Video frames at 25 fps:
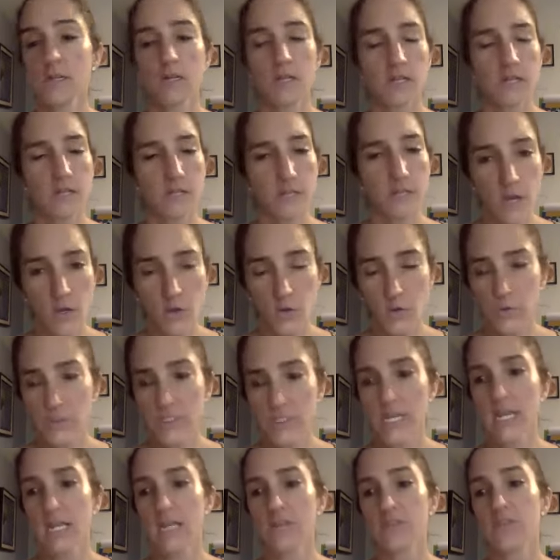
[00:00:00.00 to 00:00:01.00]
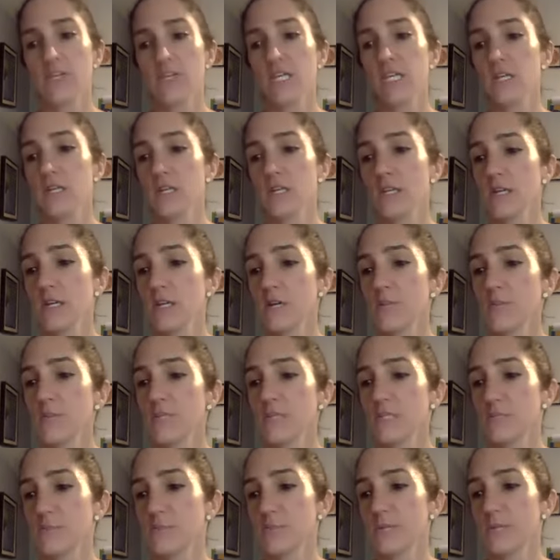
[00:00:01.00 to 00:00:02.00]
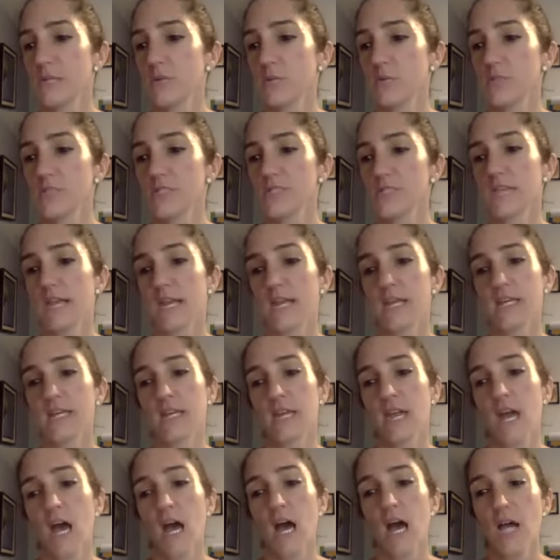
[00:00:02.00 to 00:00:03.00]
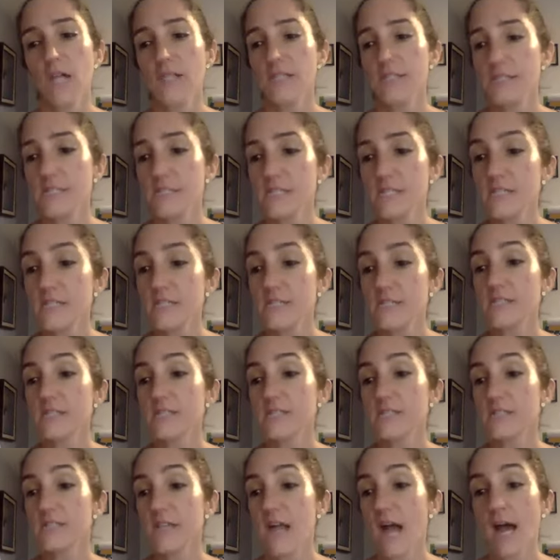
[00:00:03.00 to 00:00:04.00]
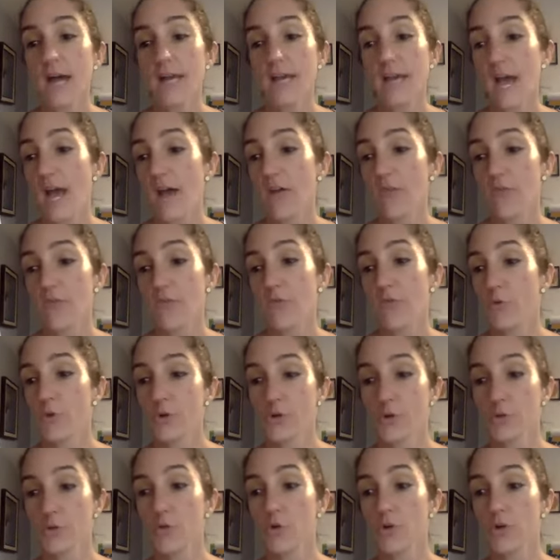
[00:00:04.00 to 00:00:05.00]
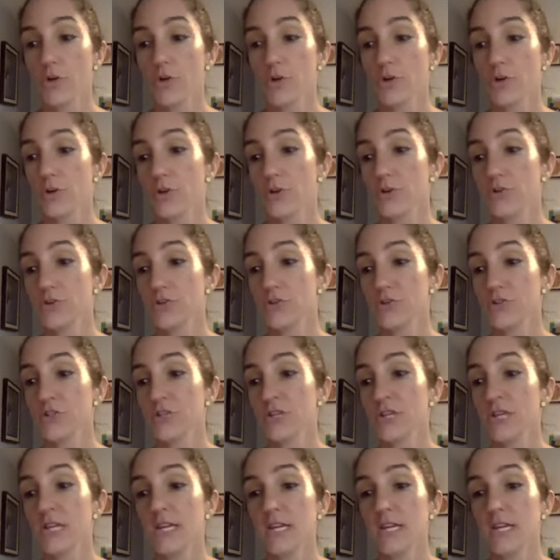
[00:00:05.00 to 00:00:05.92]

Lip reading: No, Davy, Miss Binny was saying, a D does not have 4 corners.